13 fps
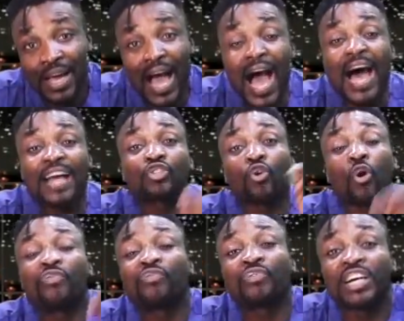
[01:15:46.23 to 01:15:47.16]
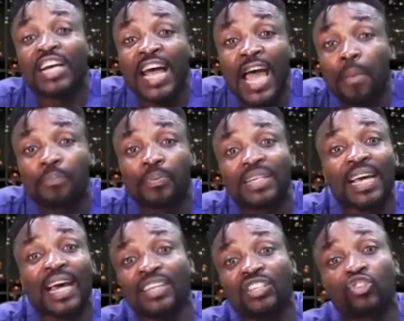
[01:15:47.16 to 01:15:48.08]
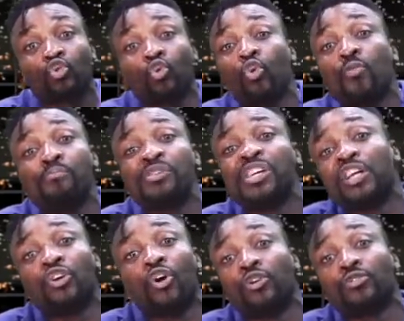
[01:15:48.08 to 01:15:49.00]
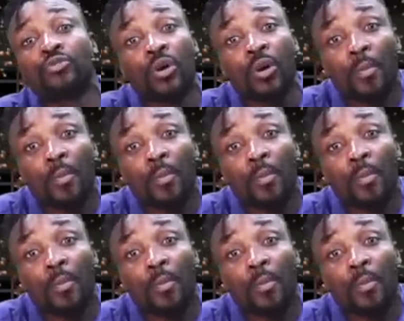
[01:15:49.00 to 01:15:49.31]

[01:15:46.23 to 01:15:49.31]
House of Rep get £2 million